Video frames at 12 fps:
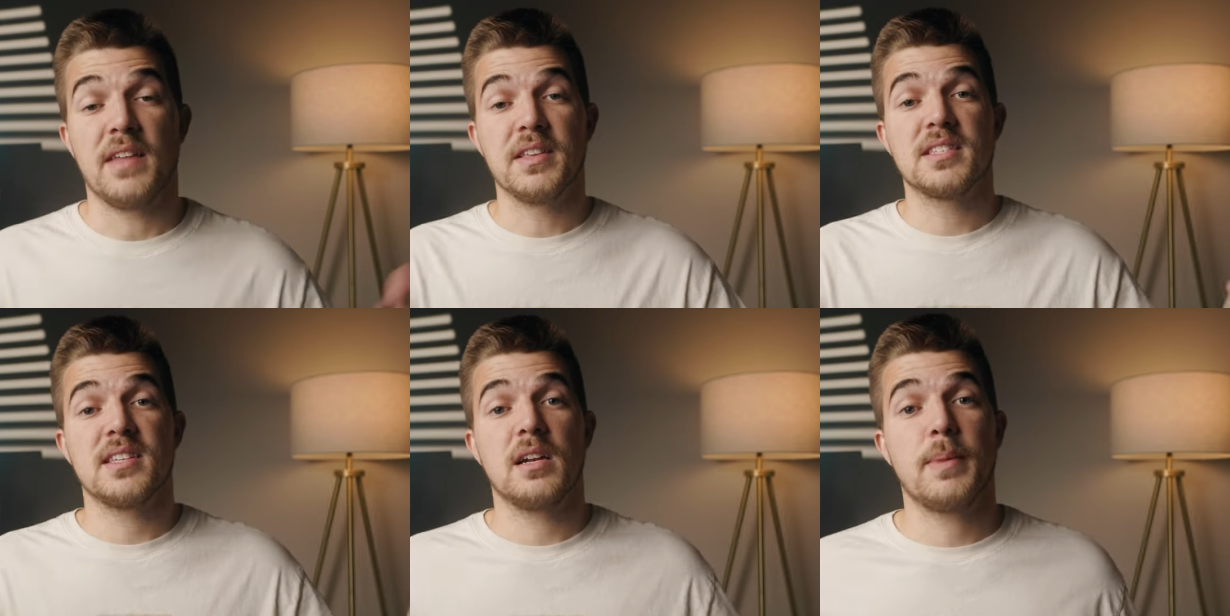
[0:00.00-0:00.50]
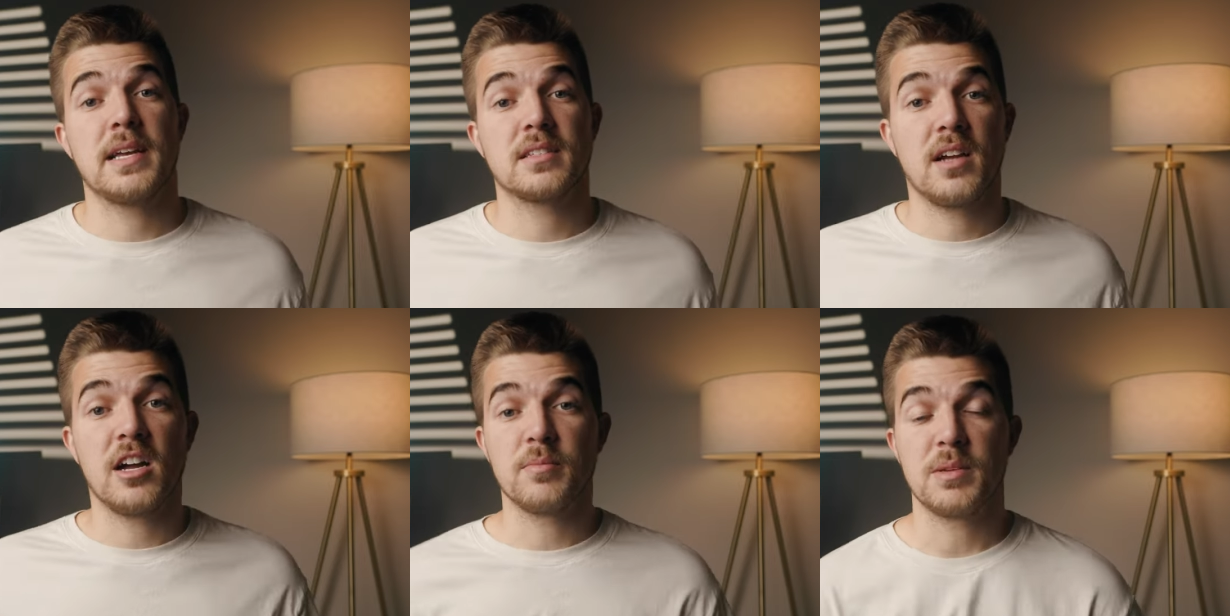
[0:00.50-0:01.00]
And this setup has
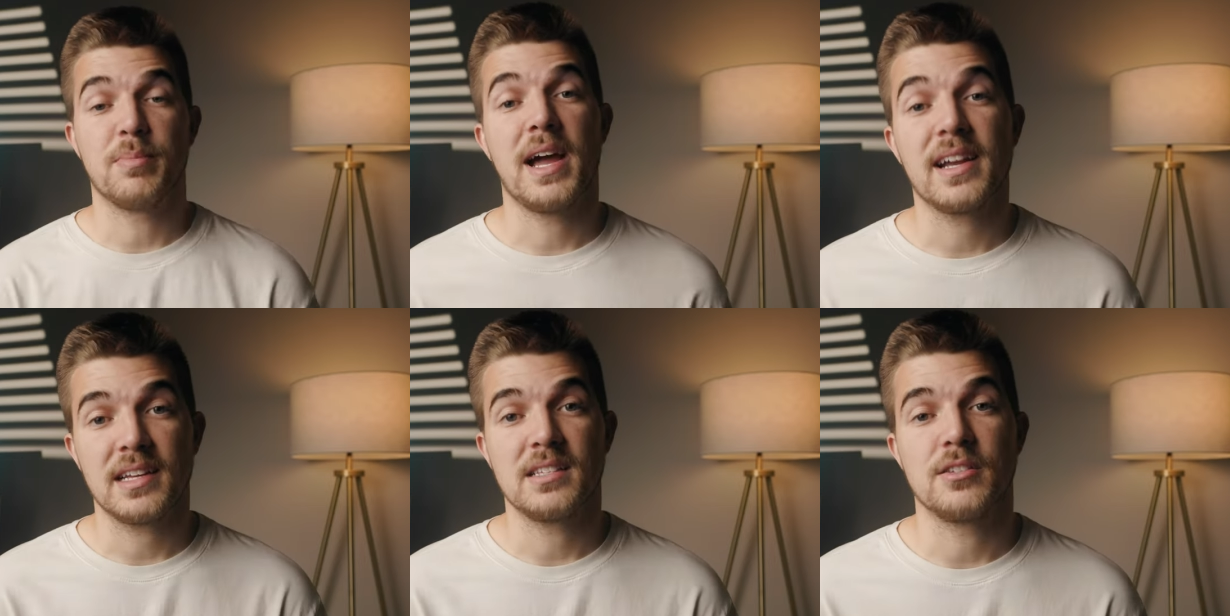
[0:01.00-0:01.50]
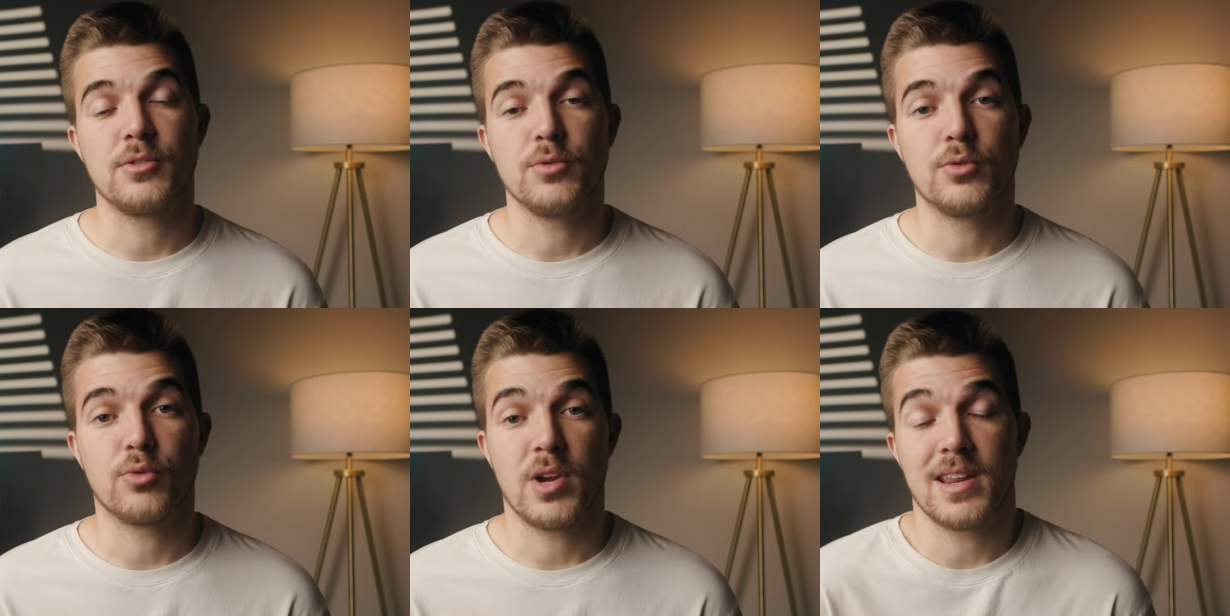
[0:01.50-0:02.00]
gotten me back
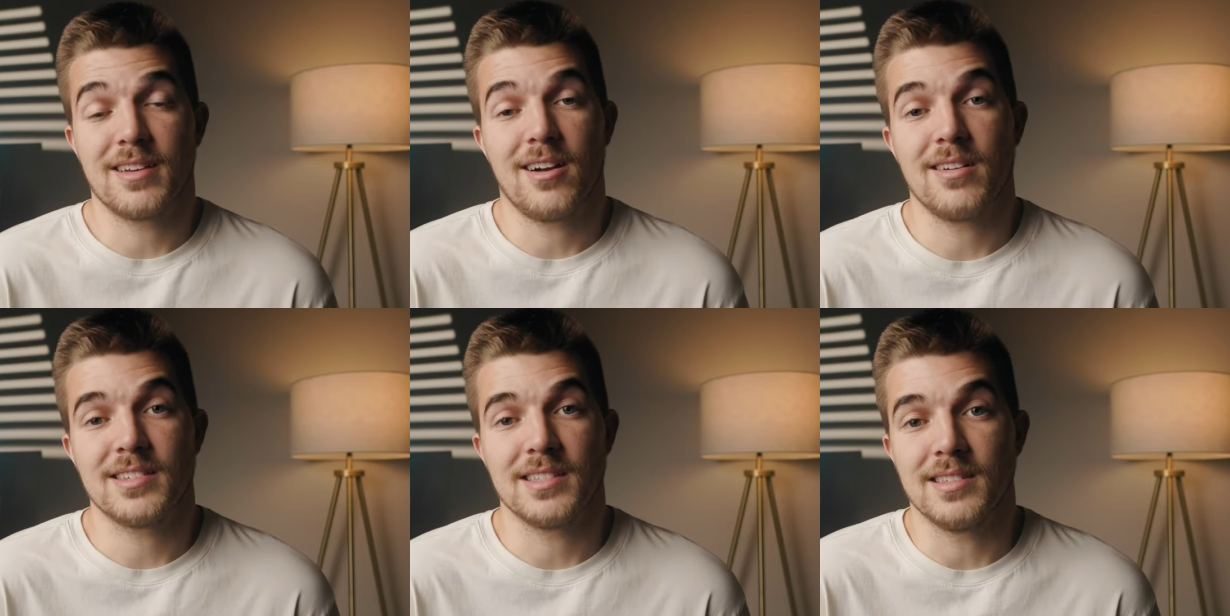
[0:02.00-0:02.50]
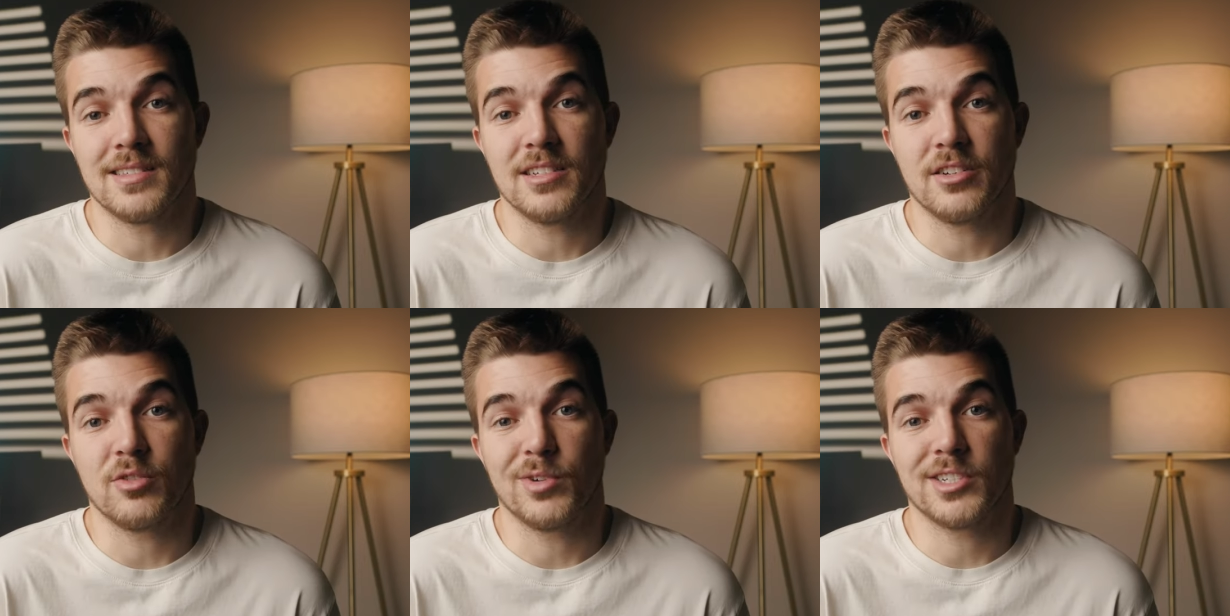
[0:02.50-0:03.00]
into creating content this
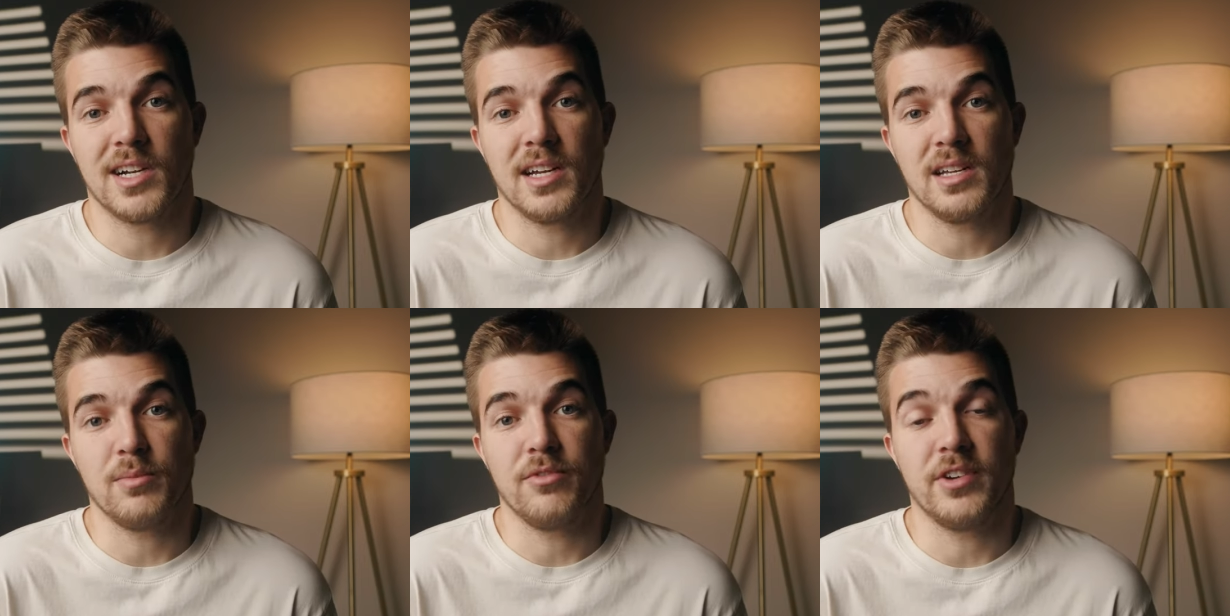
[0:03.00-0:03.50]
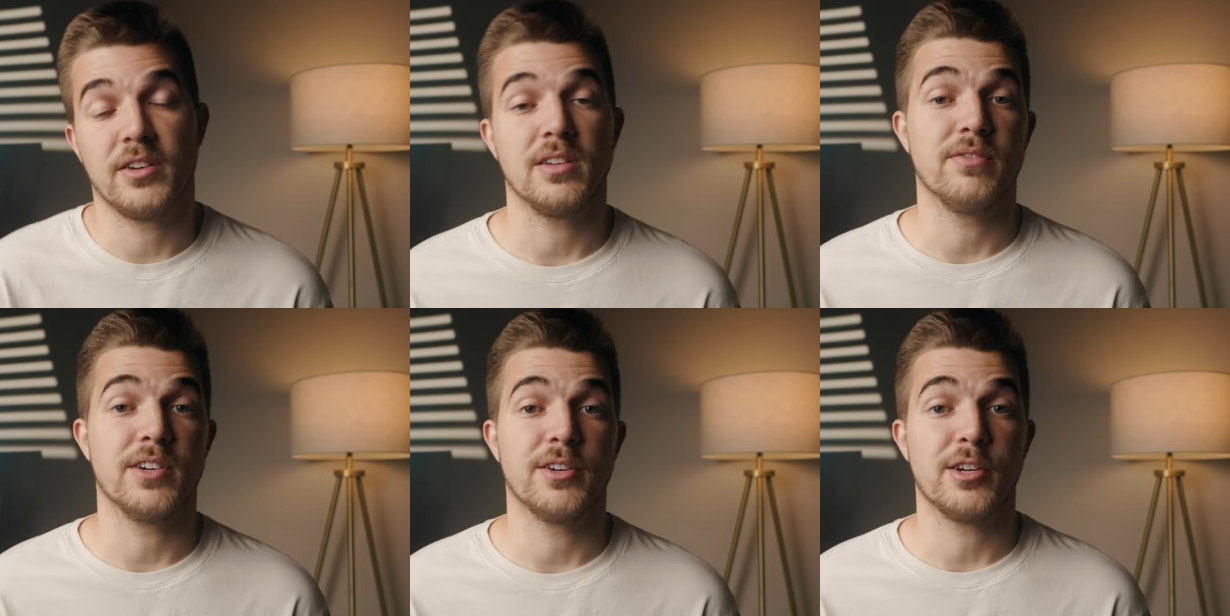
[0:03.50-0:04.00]
year, which I am very,
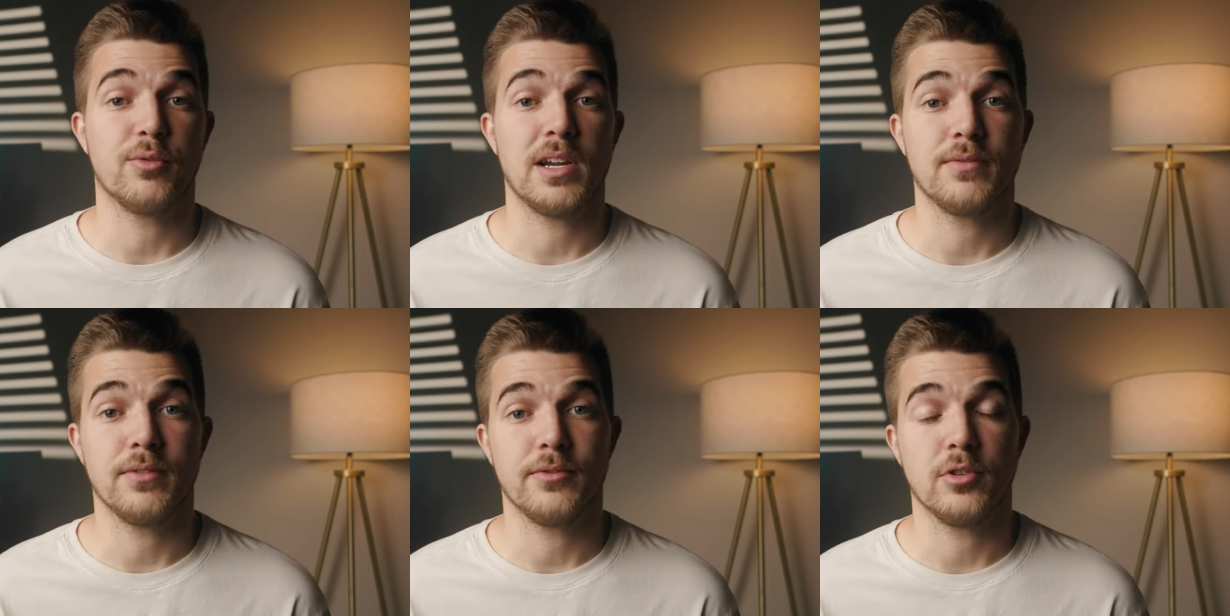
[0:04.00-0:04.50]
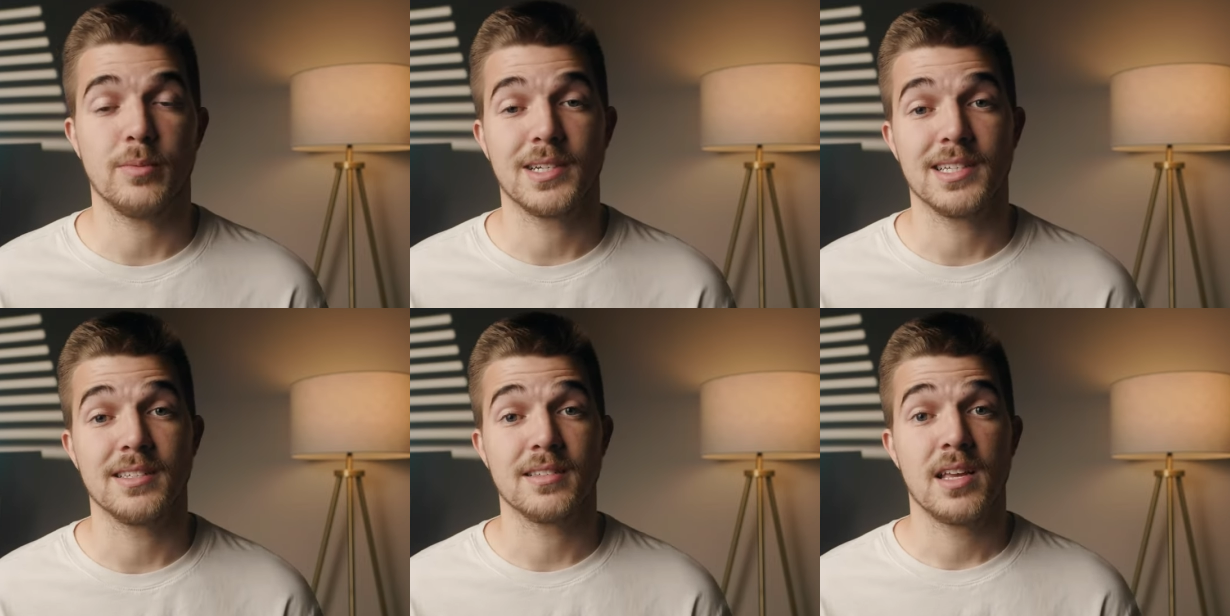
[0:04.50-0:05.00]
very grateful for
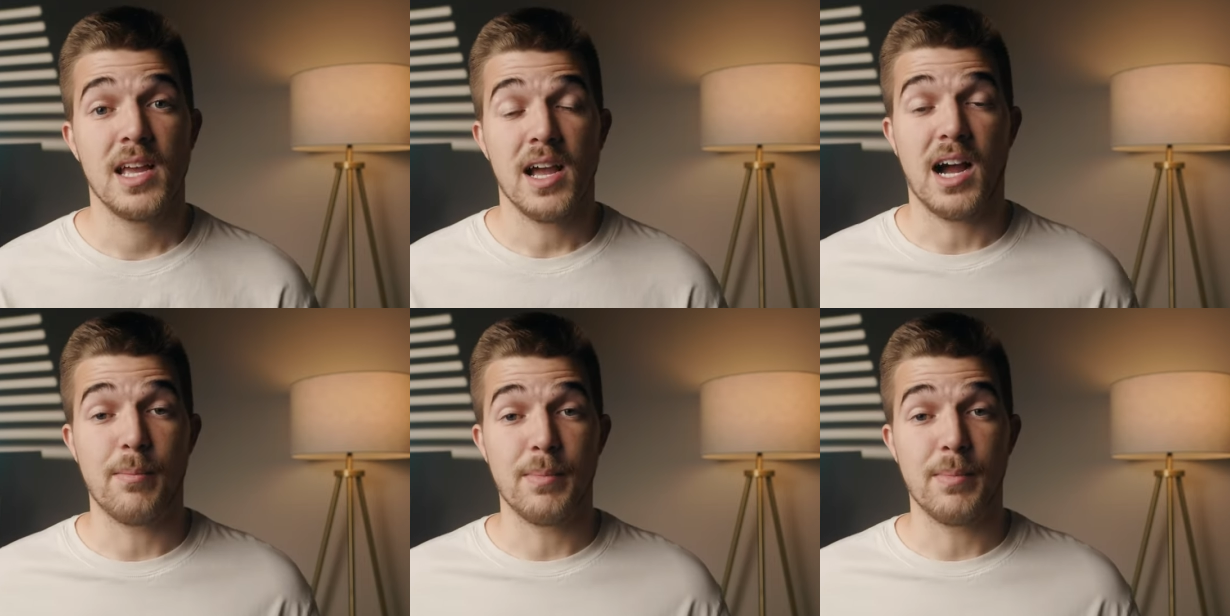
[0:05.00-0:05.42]
because I